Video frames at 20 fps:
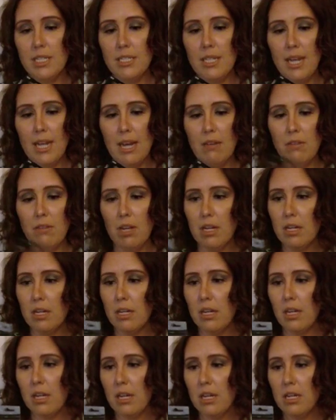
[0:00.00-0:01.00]
doesn't have like
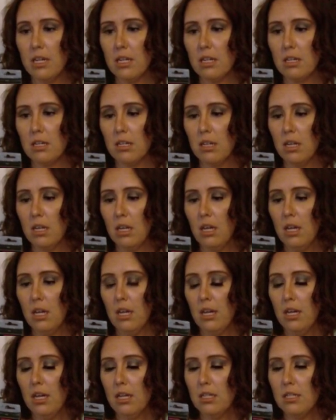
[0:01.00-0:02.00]
a
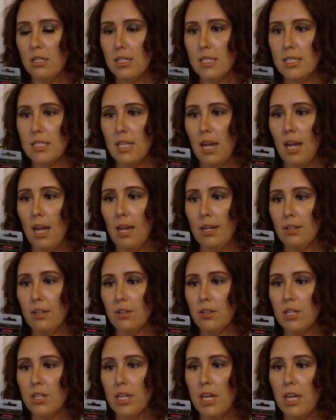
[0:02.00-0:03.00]
design
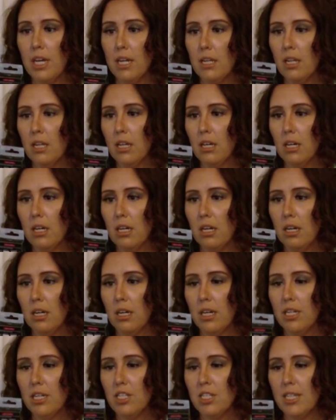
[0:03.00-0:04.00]
or color.
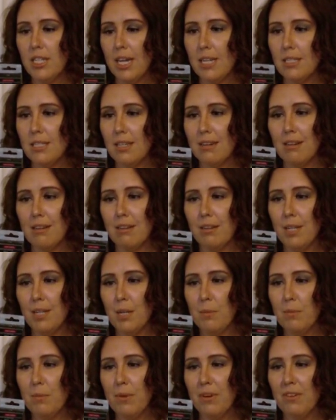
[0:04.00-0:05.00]
It just has like a
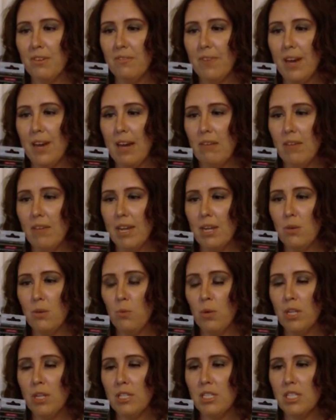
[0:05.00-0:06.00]
number
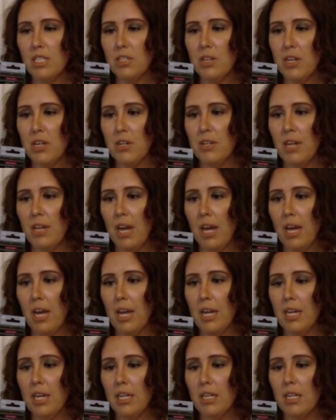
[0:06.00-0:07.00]

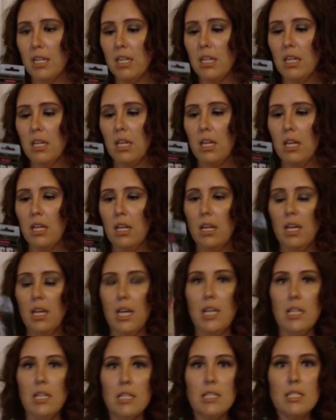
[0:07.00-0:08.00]
58109.
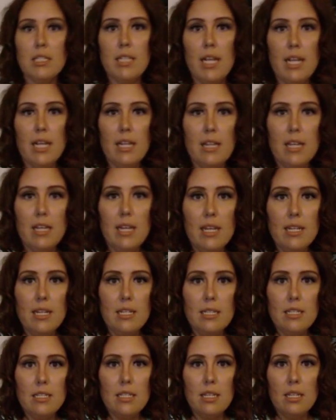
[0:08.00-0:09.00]
It looks like
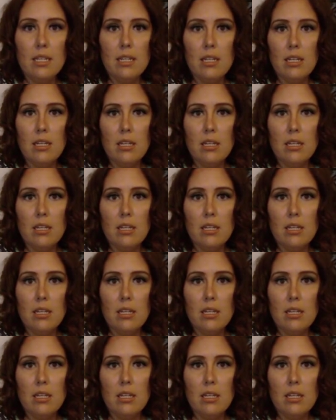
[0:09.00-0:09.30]
this.